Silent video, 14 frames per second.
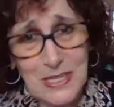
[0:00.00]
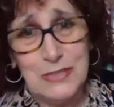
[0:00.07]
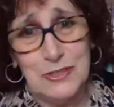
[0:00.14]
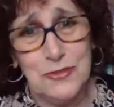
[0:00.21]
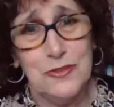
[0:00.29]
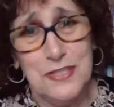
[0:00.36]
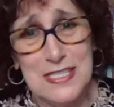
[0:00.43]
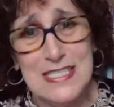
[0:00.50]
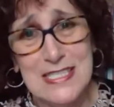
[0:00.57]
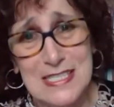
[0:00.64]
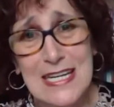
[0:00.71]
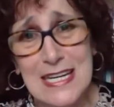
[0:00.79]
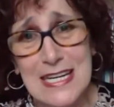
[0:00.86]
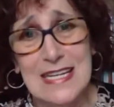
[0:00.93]
to
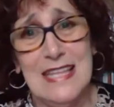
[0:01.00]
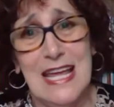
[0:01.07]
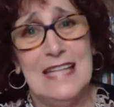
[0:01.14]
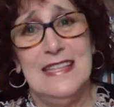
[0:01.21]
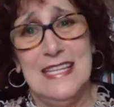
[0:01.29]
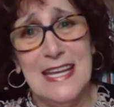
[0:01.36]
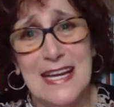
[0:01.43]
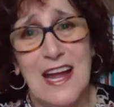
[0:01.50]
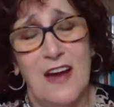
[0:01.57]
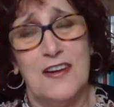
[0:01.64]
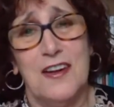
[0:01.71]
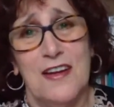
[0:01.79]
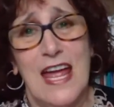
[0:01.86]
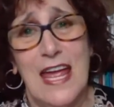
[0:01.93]
see that they're going
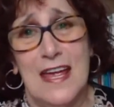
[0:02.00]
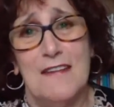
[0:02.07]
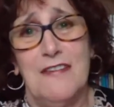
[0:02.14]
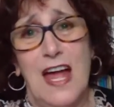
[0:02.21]
to have